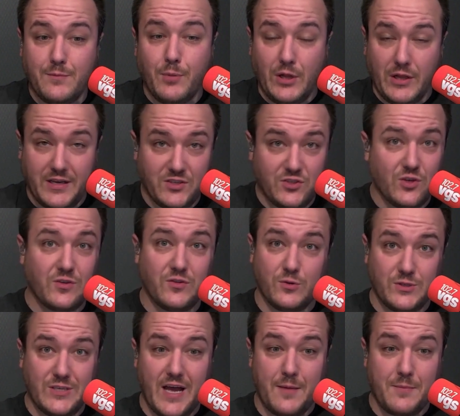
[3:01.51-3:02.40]
Police took
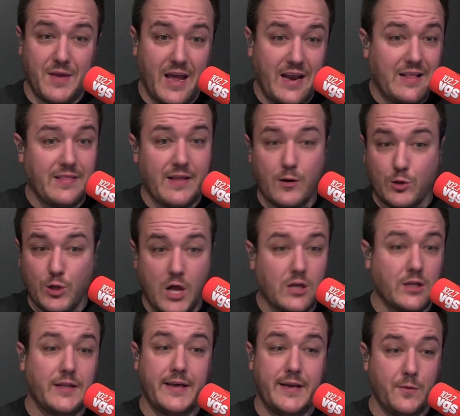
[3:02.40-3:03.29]
their time getting there.
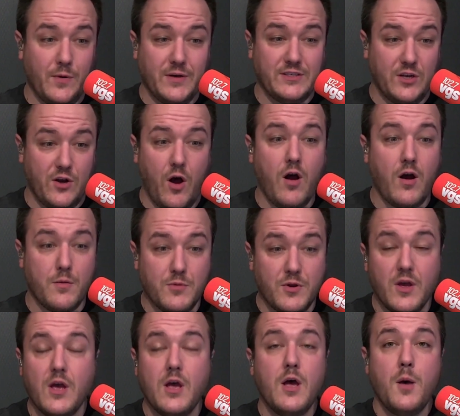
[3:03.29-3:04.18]
Luckily, he wasn't armed,
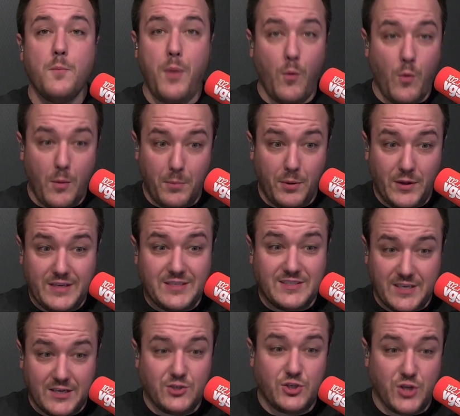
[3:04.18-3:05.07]
but when police
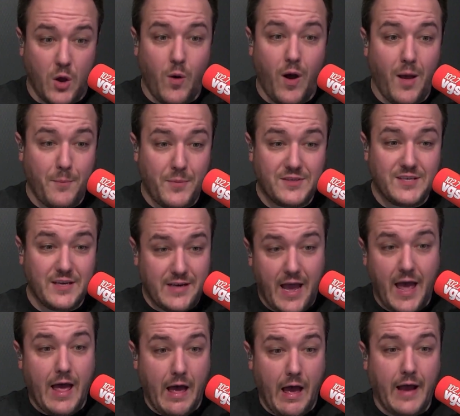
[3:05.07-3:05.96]
did show up, he said,
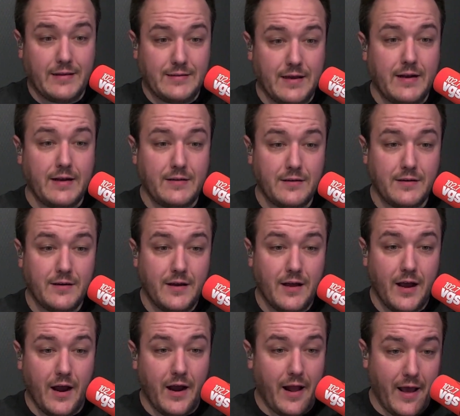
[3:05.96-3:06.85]
"Yeah, I did it,
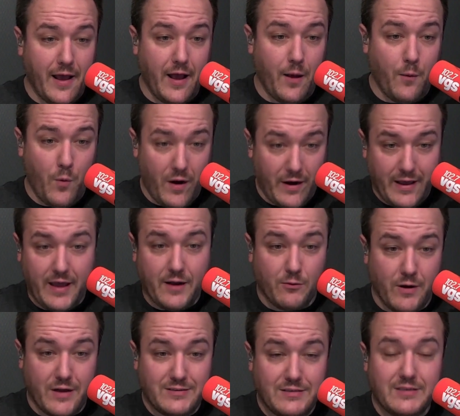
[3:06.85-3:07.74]
and I want to get
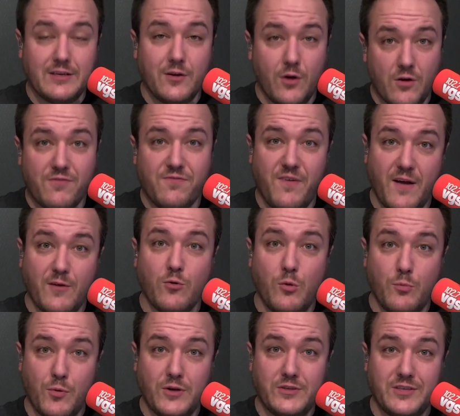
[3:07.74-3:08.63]
arrested and go to
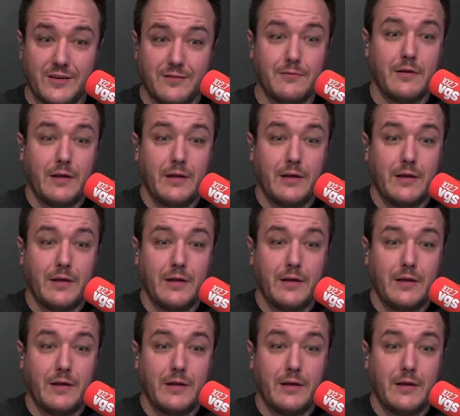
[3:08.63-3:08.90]
federal prison."